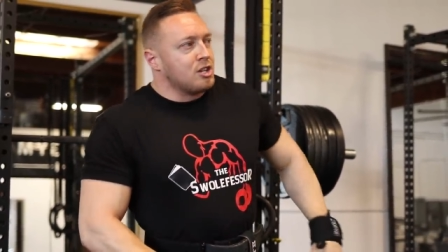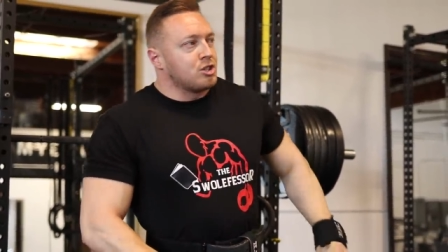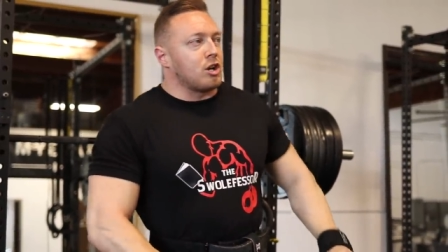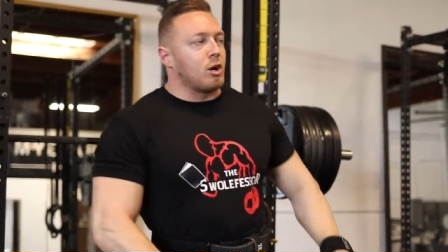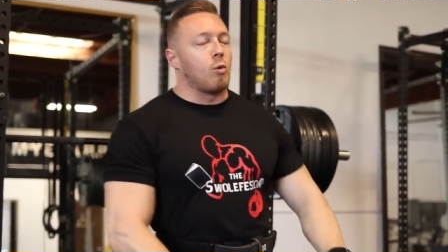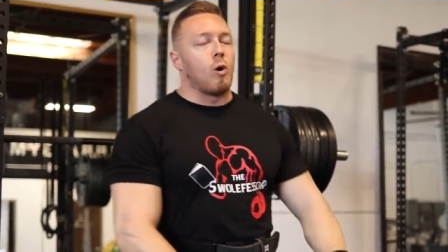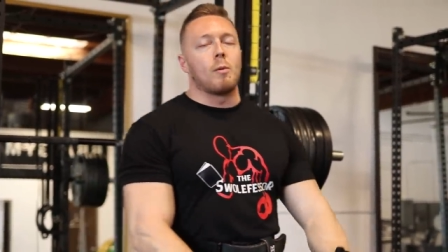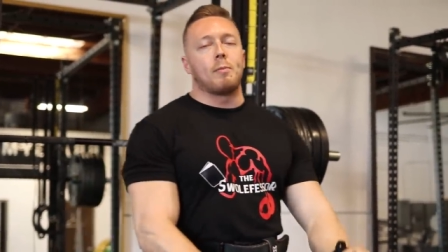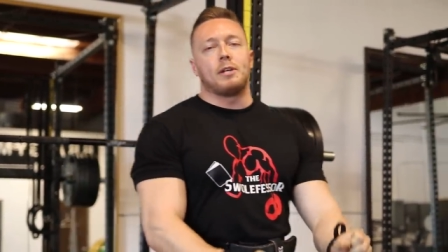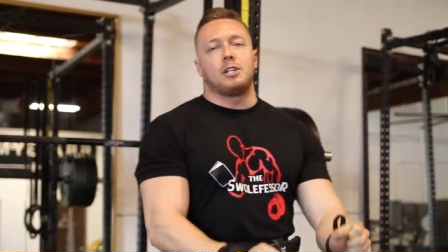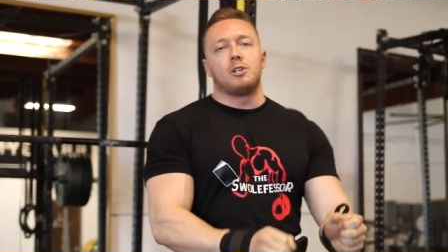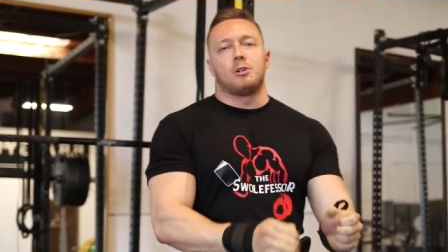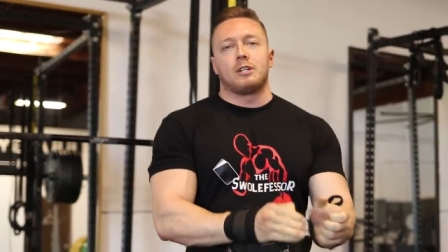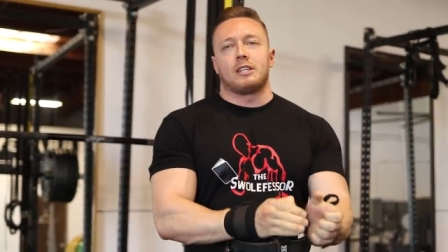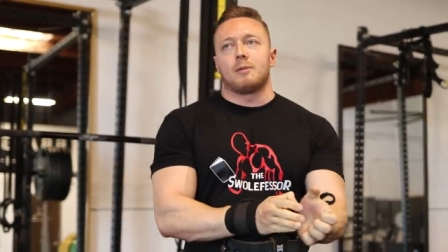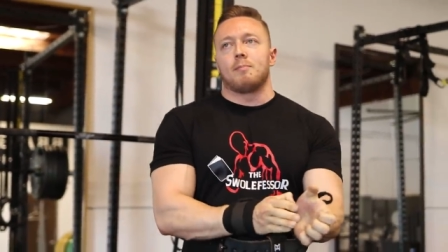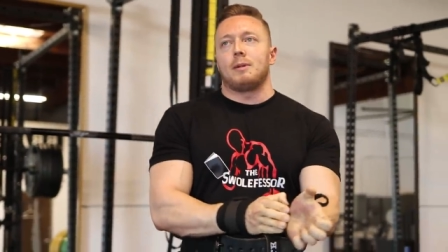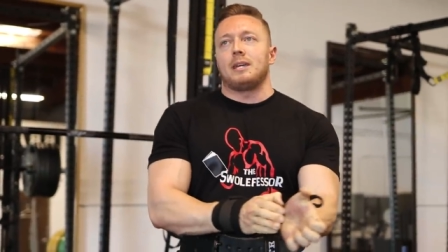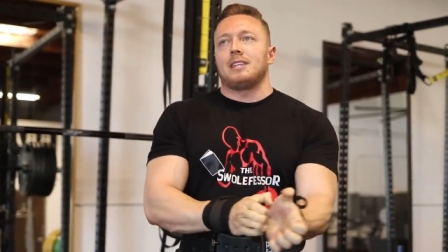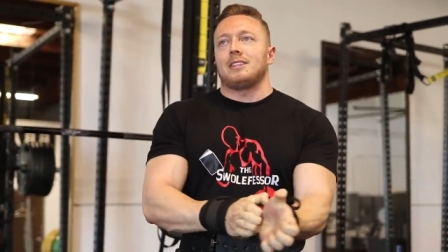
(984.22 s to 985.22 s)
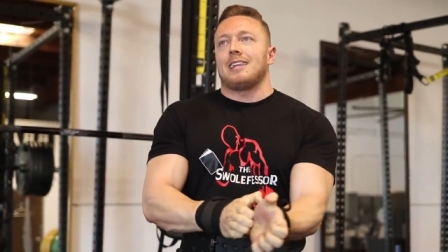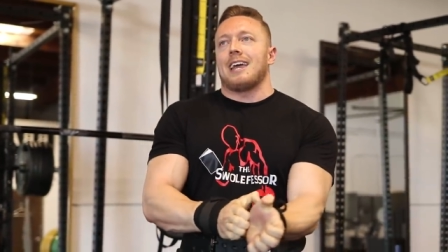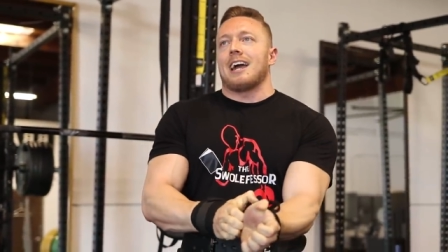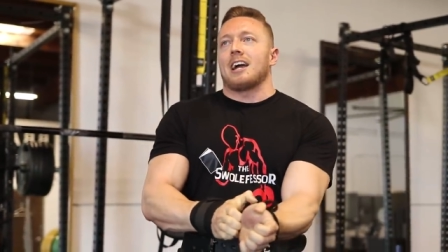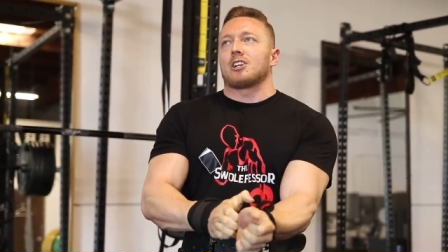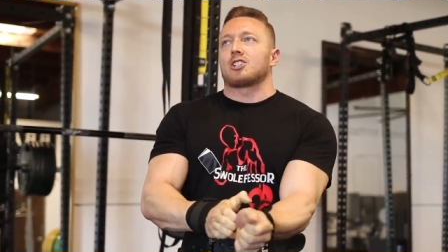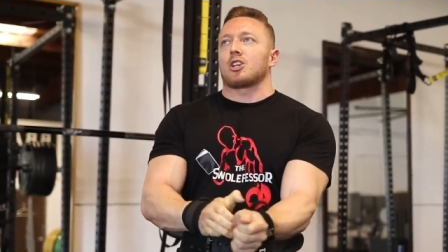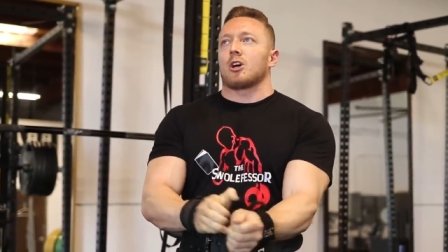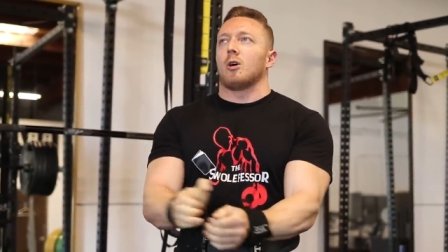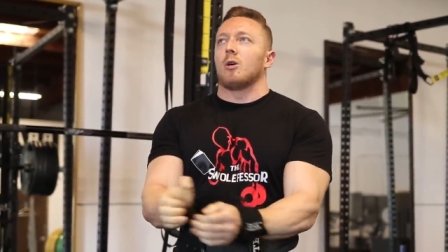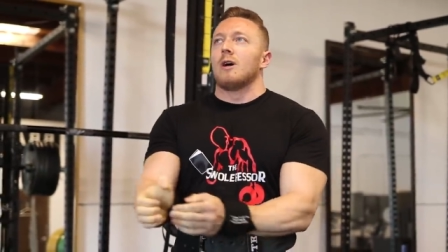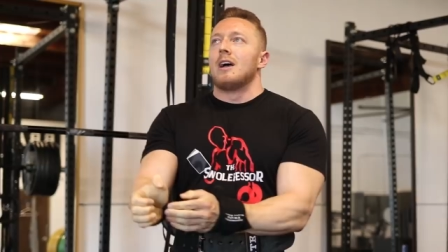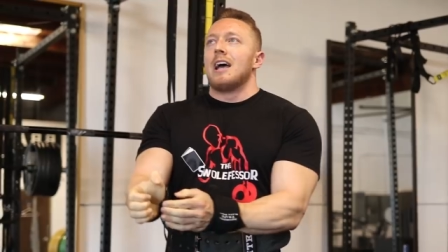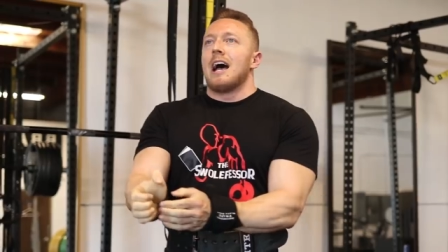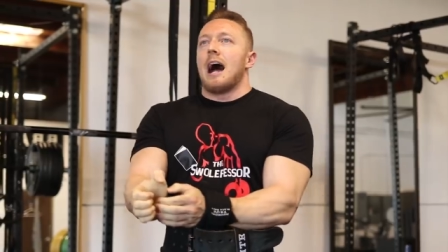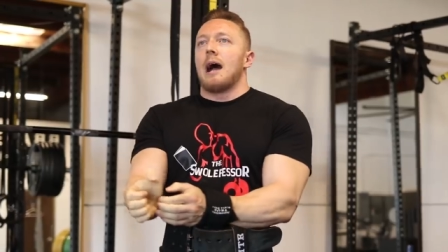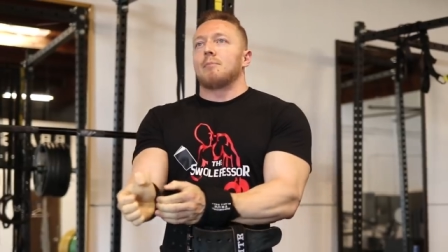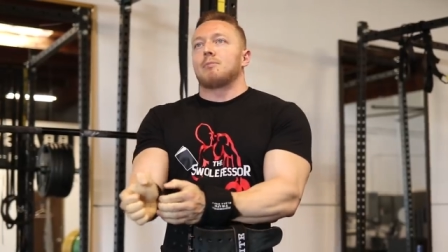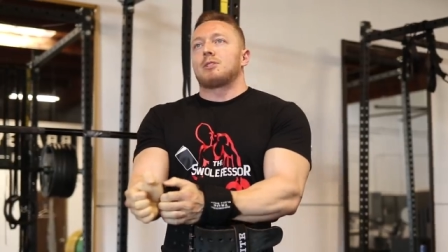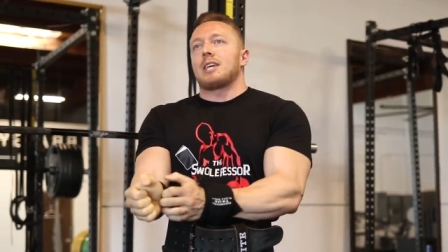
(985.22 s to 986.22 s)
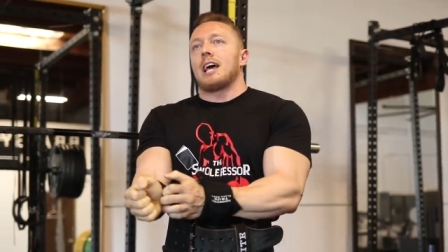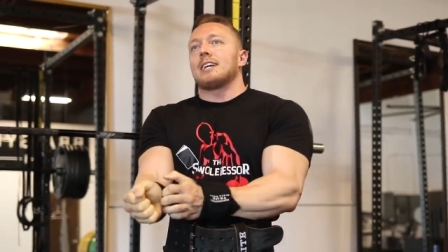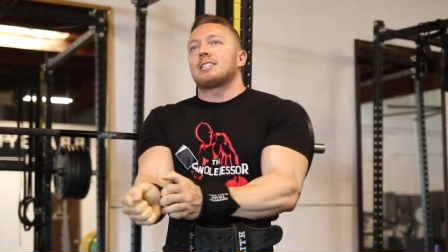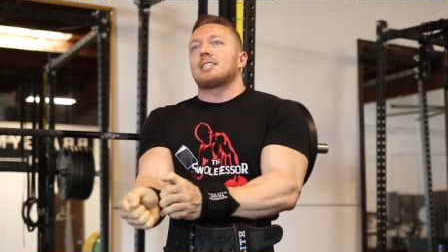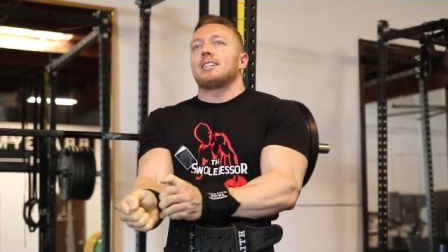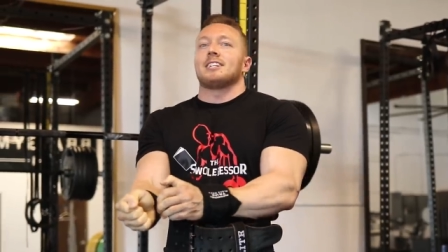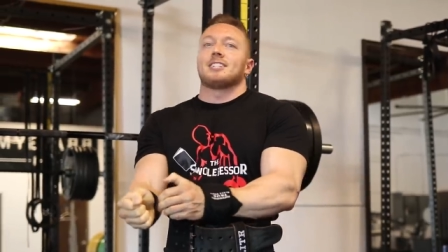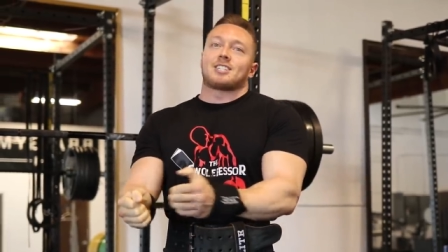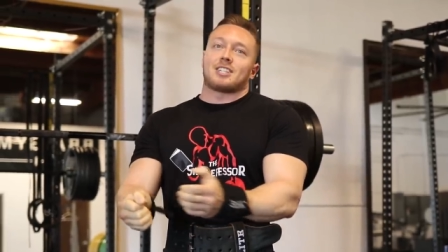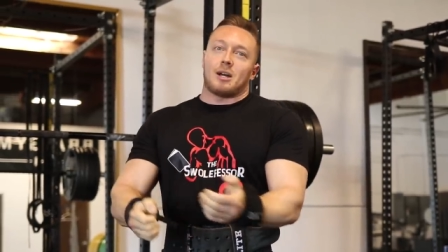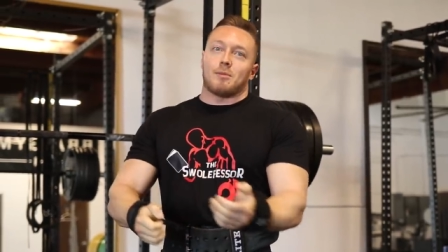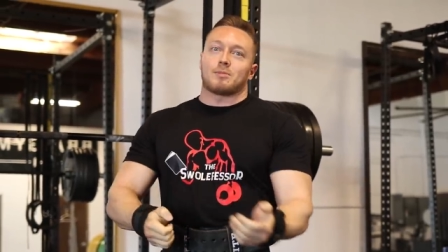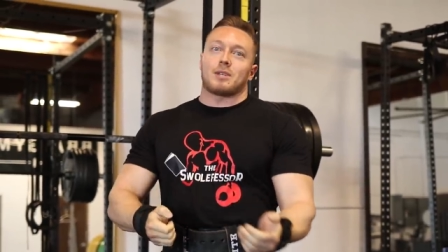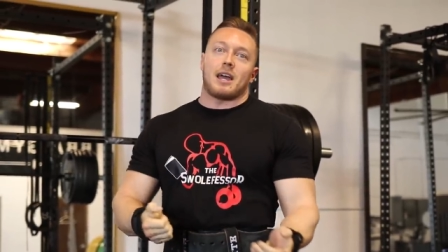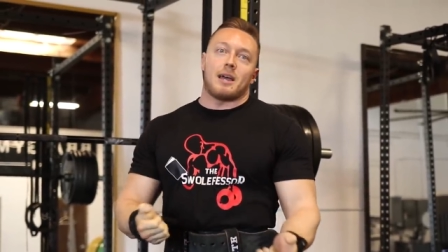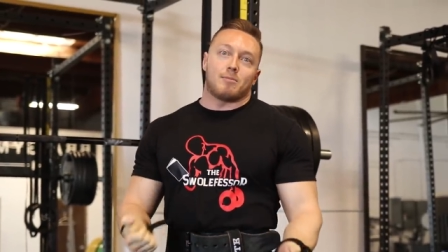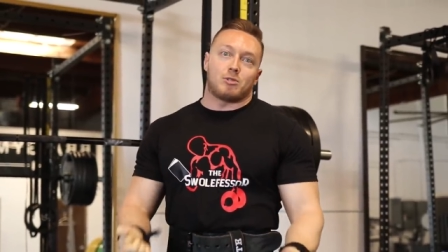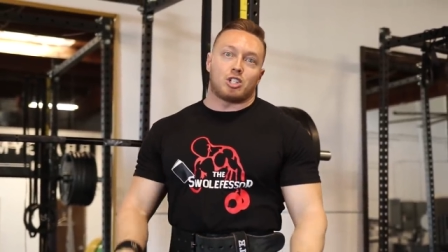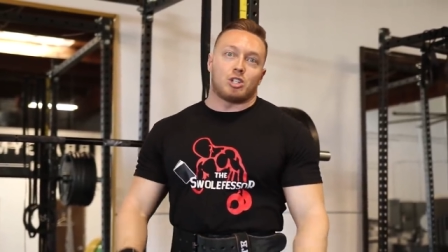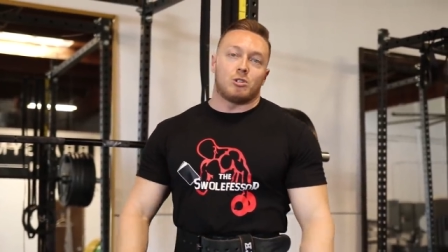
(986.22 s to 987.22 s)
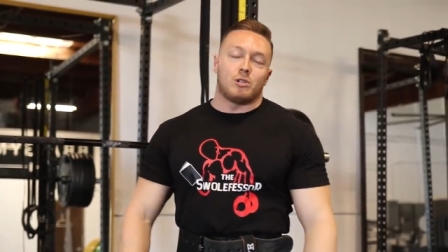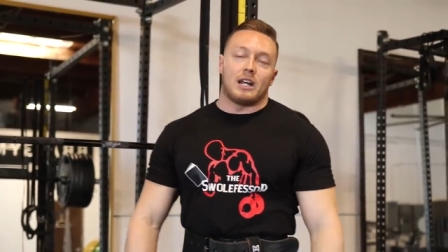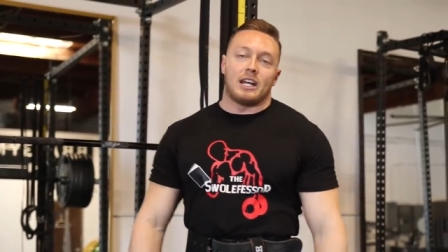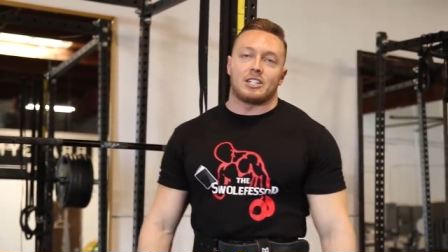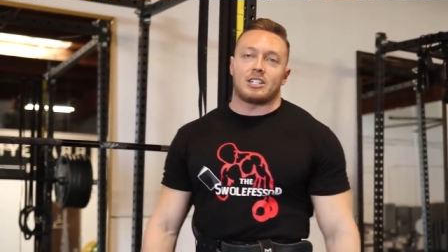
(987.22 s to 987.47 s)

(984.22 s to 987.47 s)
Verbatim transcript: So I won't be doing the meet there. So I'm testing sometime soon.